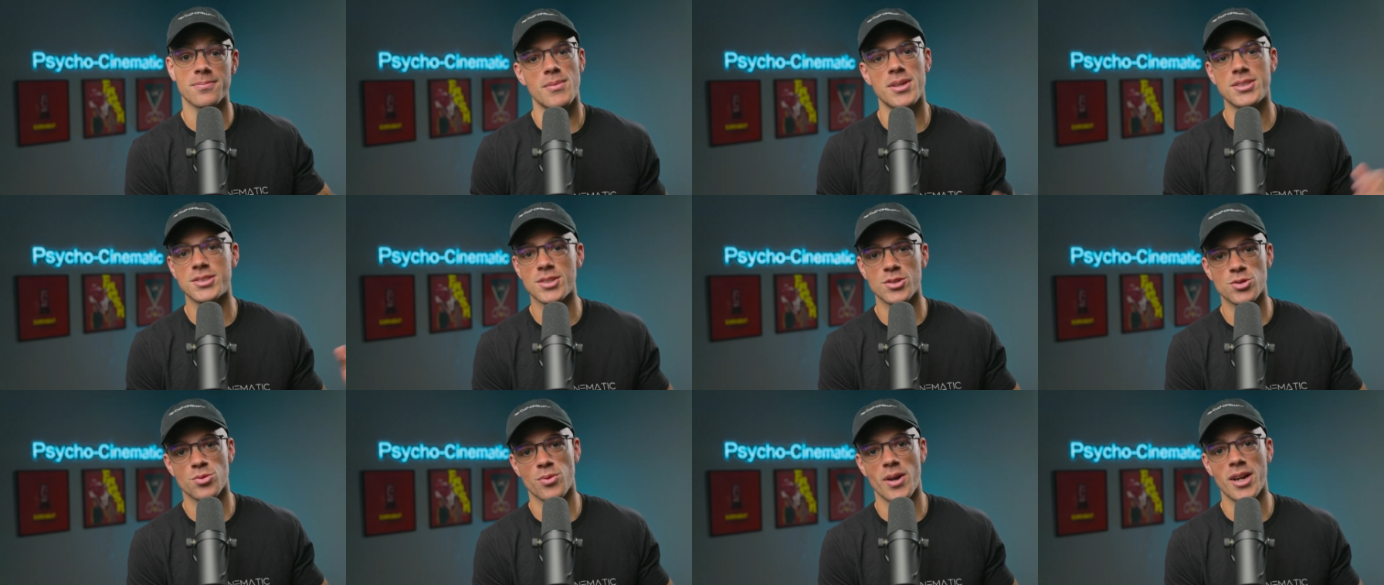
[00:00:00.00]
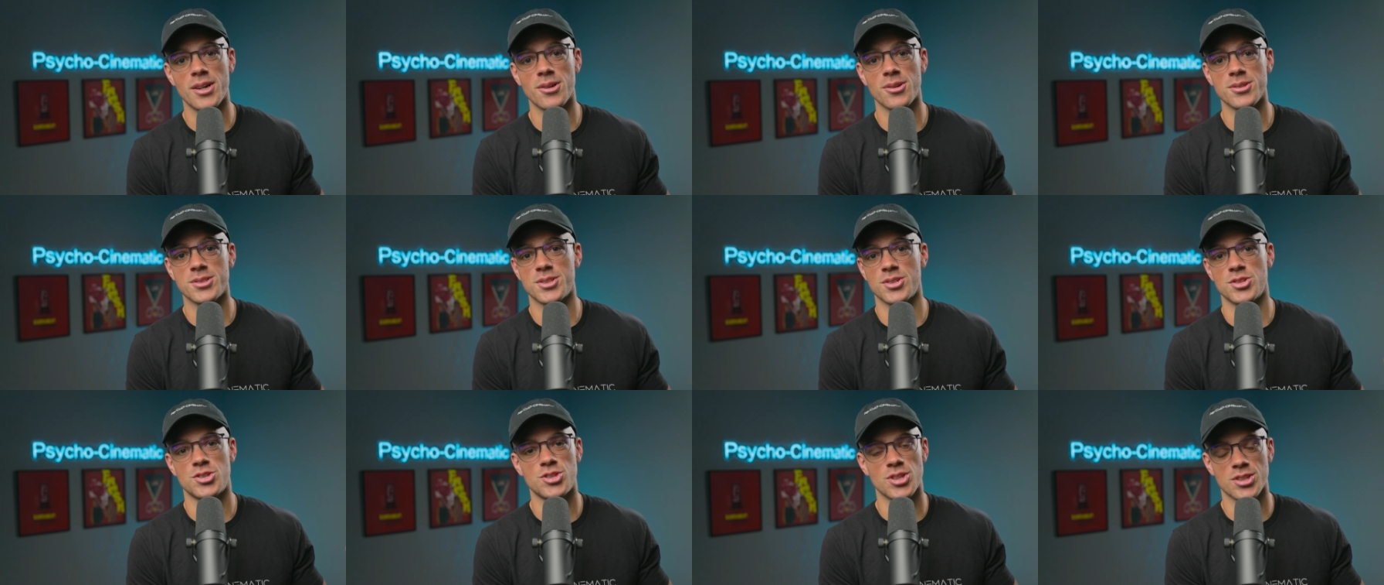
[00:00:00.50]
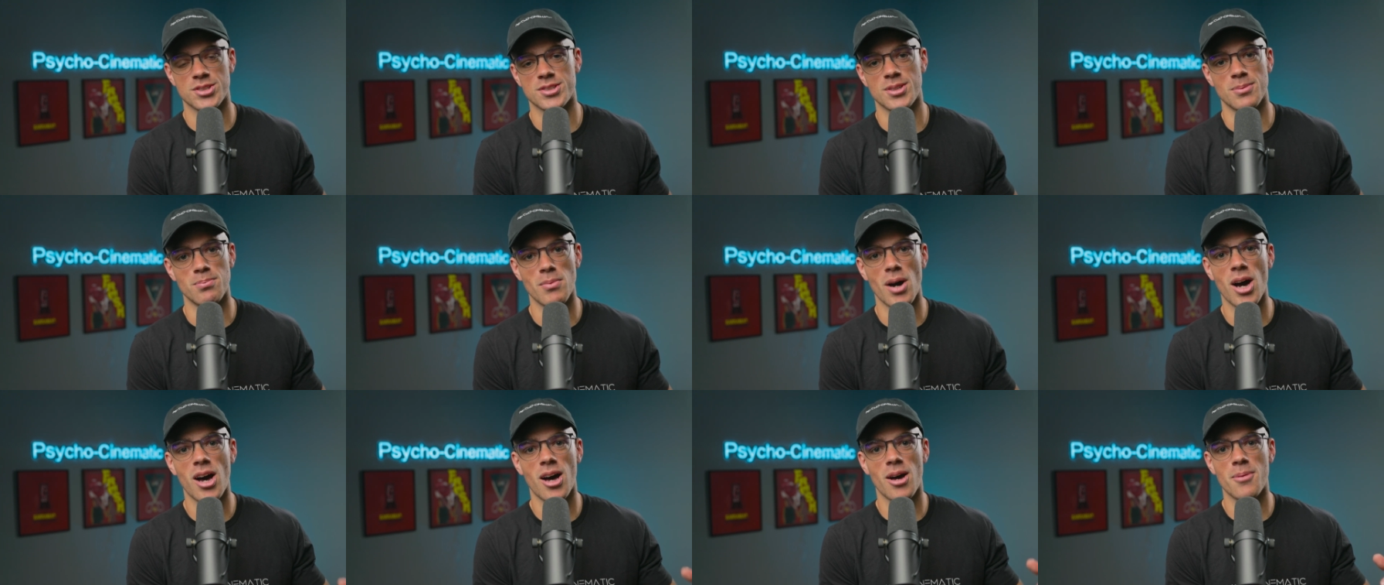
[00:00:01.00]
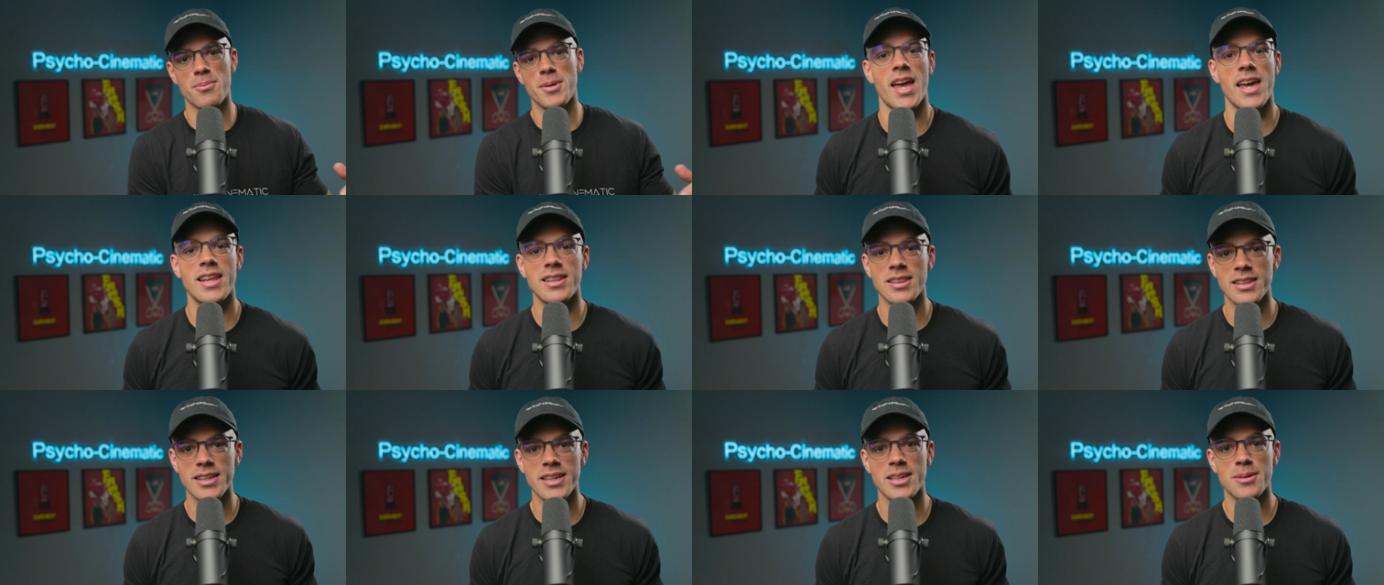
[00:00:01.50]
Mrs. Reynolds is just a mom,
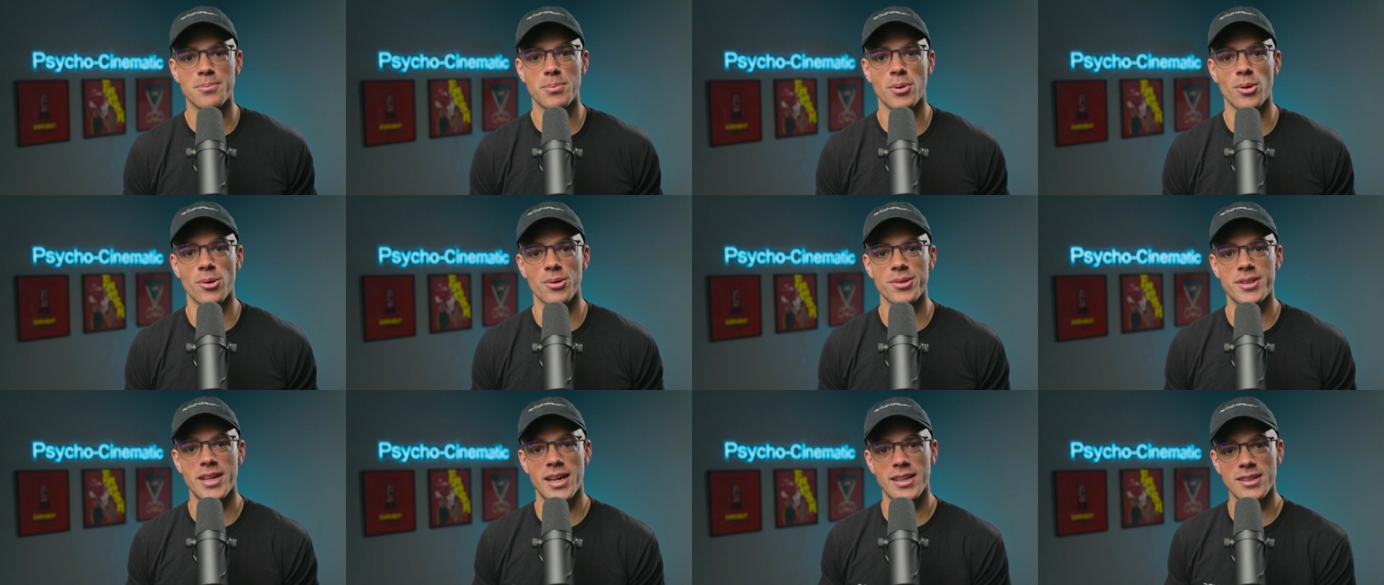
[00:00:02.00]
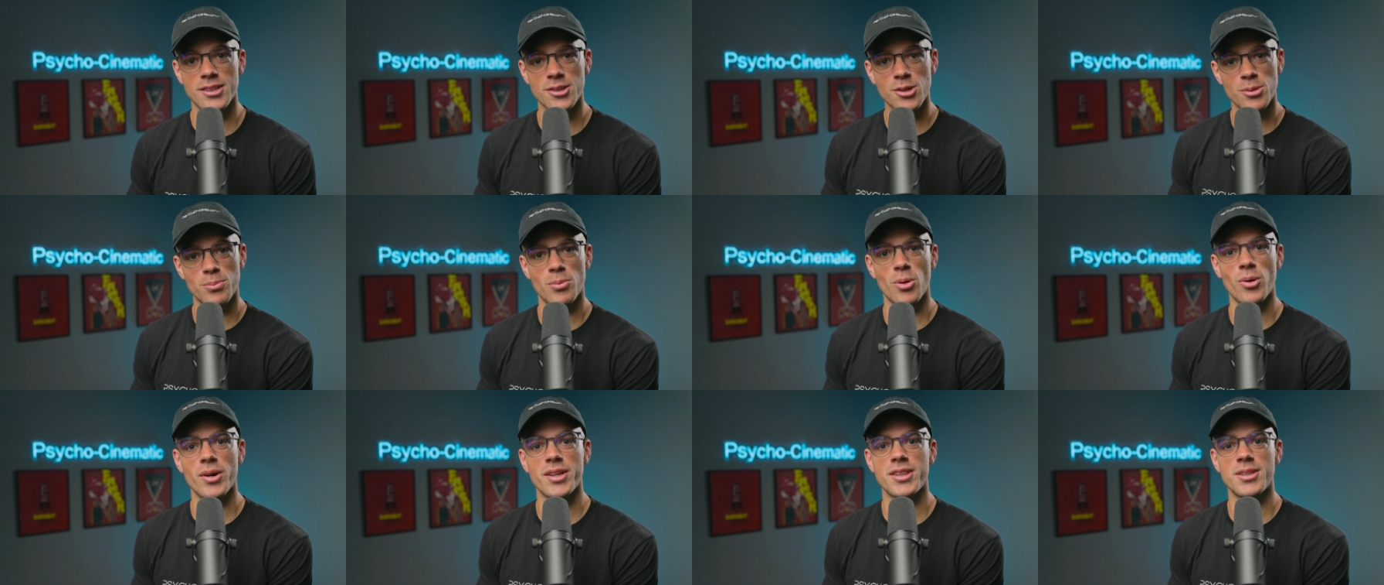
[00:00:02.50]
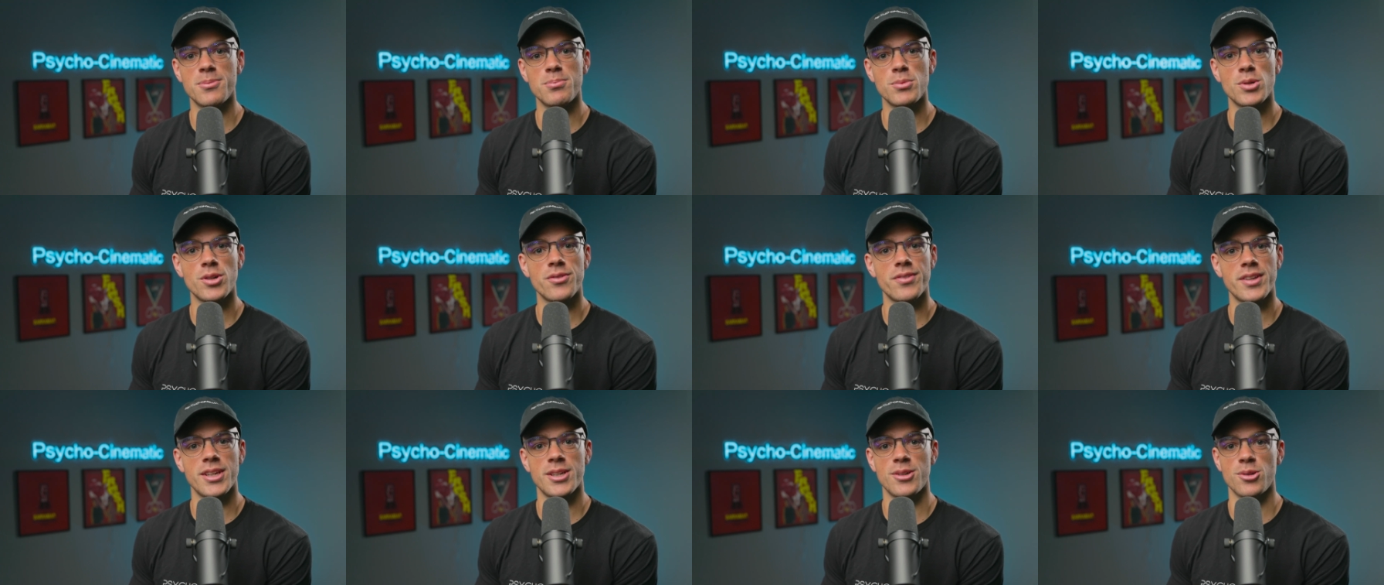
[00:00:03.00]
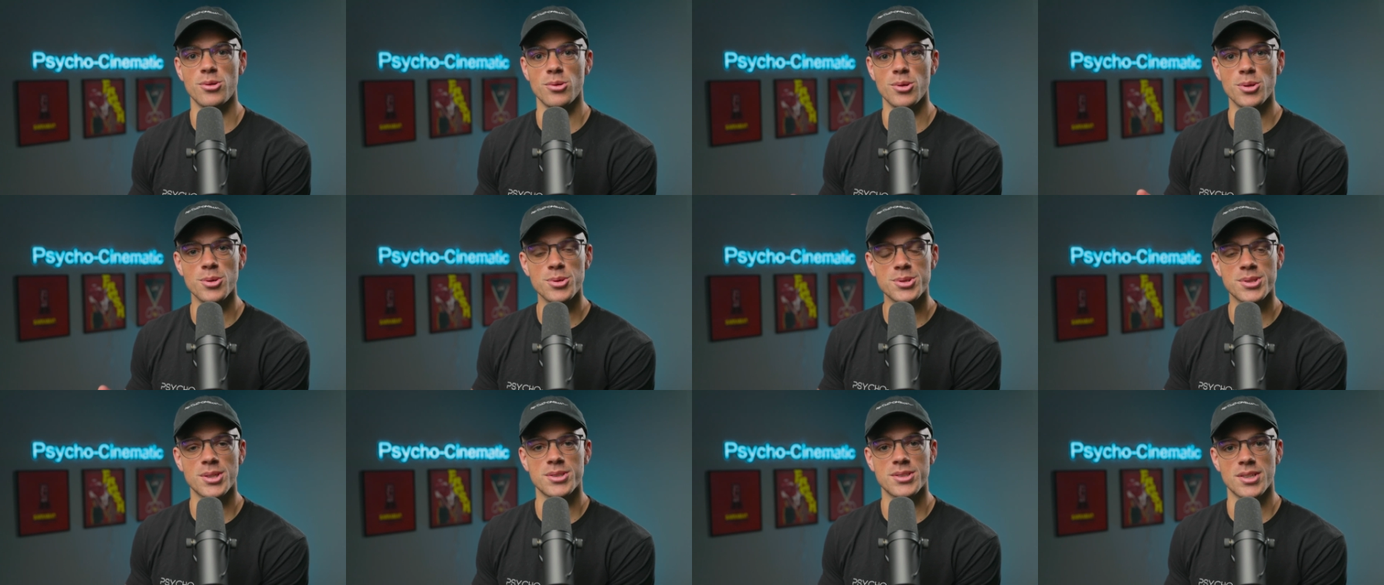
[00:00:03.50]
and Leopold, that little boy in the movie who
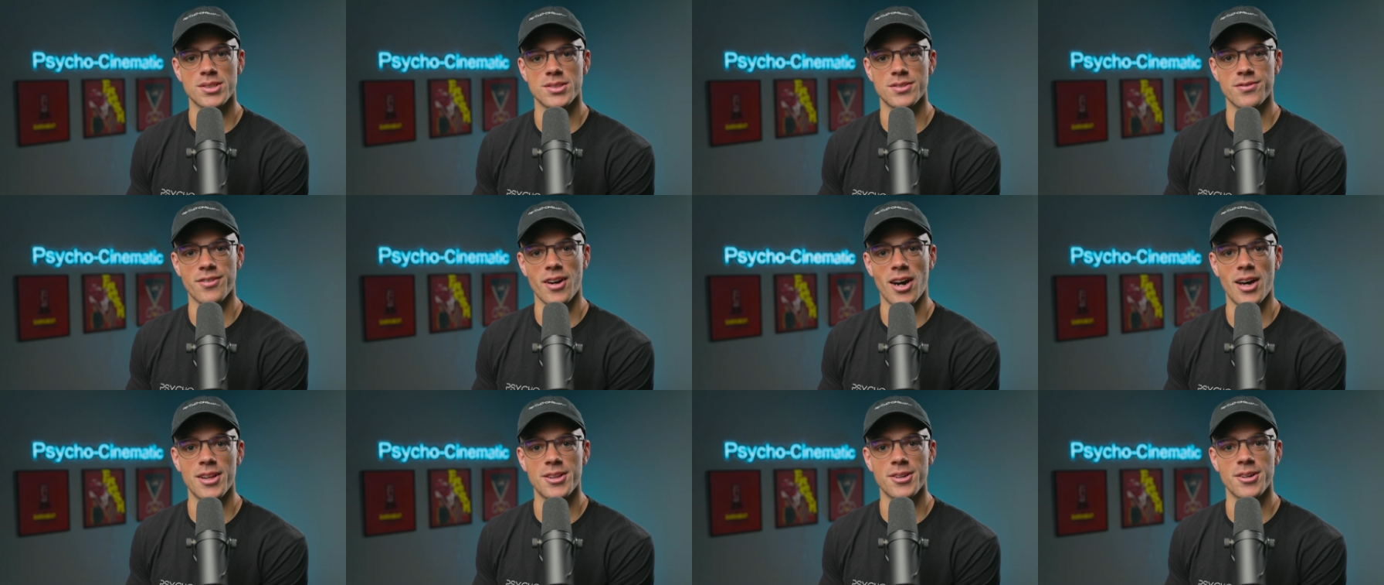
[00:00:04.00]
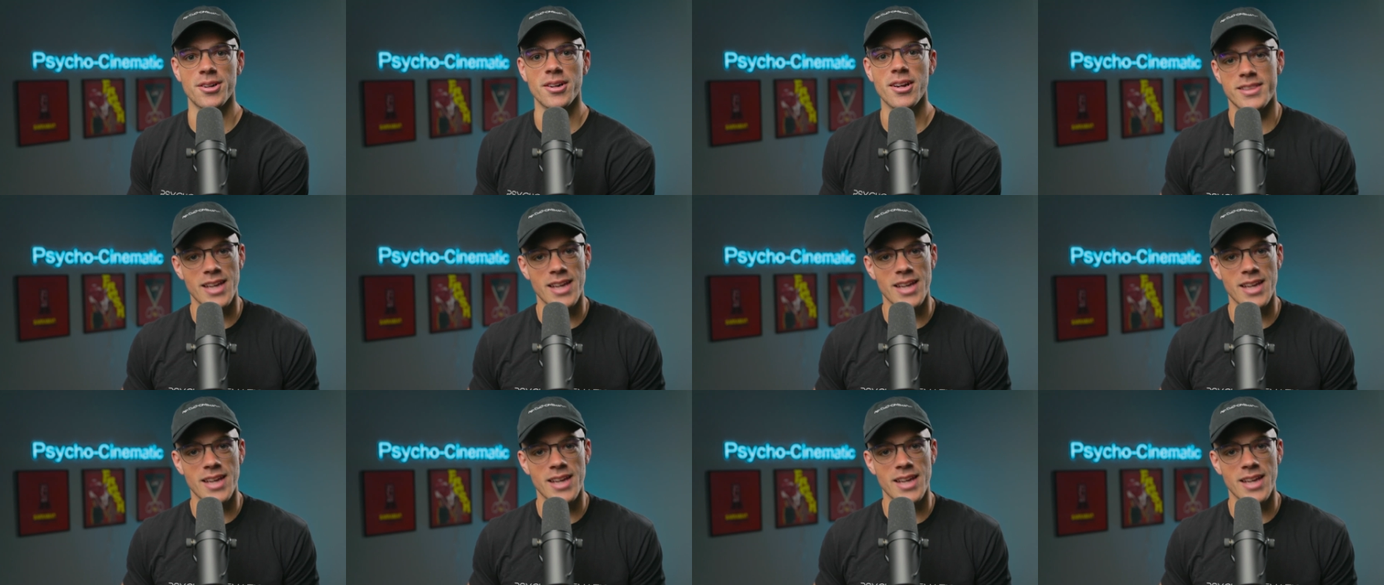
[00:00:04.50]
loses his father,